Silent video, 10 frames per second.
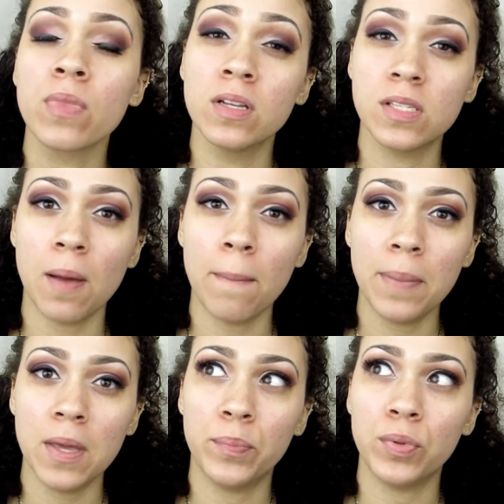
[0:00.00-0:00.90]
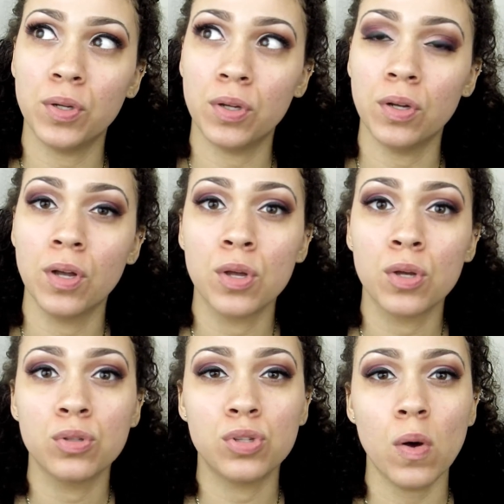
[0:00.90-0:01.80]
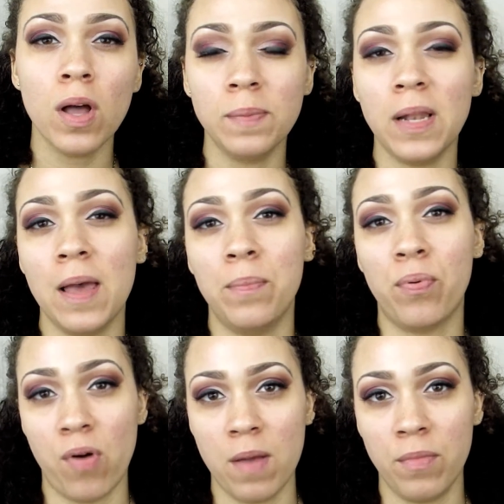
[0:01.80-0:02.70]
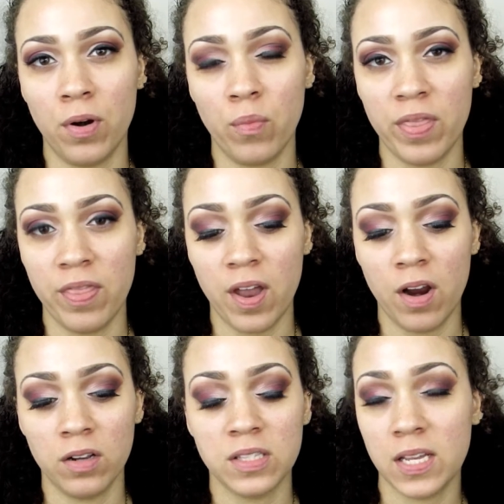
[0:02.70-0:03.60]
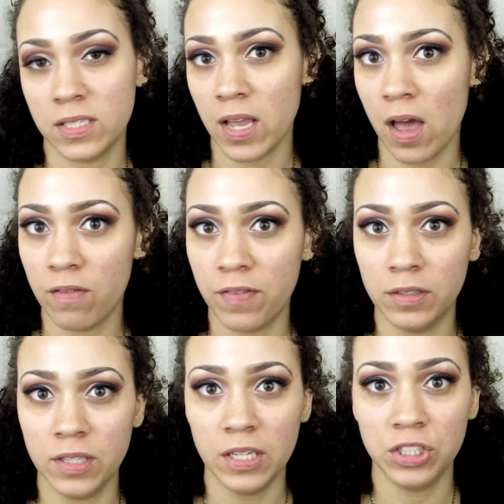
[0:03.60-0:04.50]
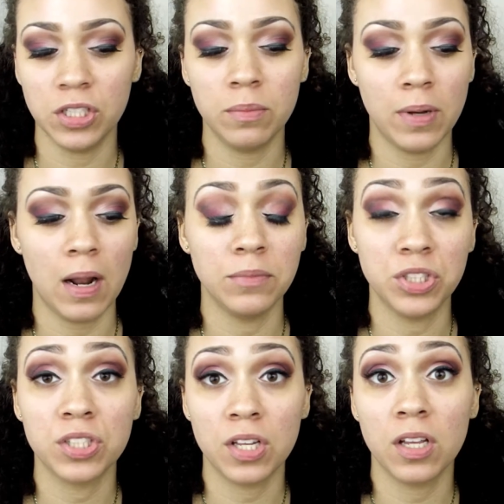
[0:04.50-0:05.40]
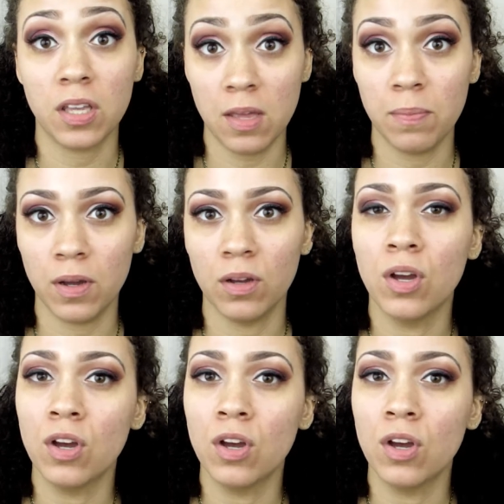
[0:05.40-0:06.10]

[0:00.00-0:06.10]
Some people don't apply primer when they're testing out a foundation, but I'm just going to keep it